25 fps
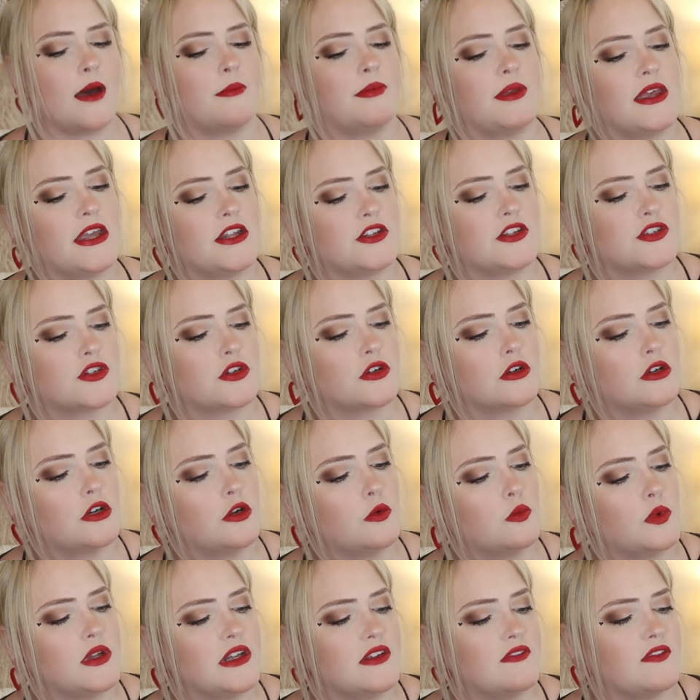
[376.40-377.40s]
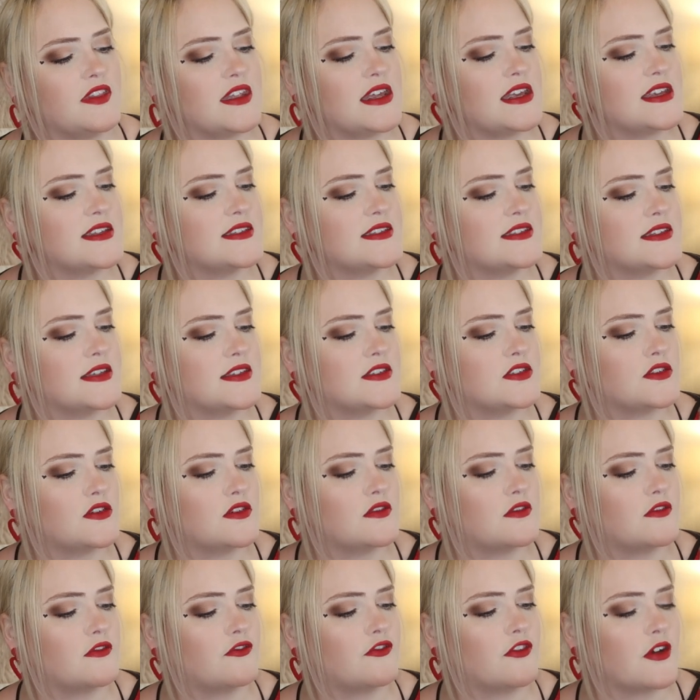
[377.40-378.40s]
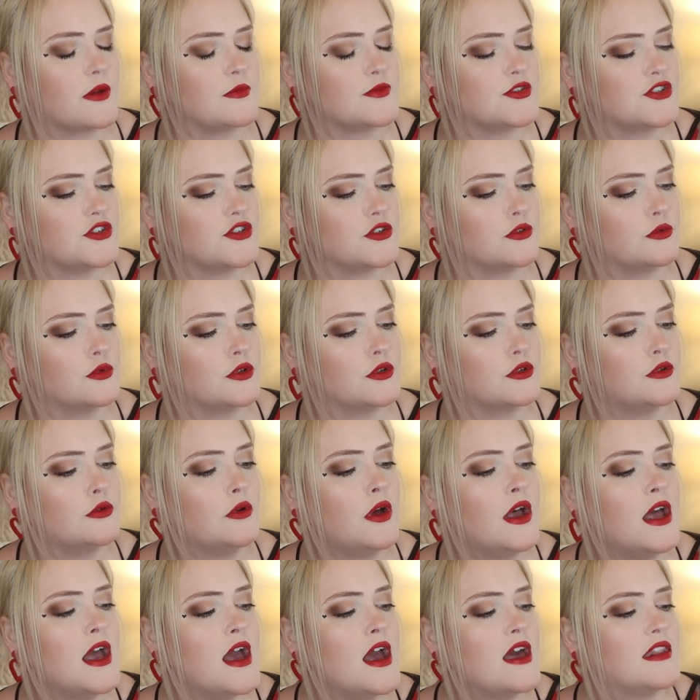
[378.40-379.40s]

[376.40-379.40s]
up each girl one of these. These are from Zuru,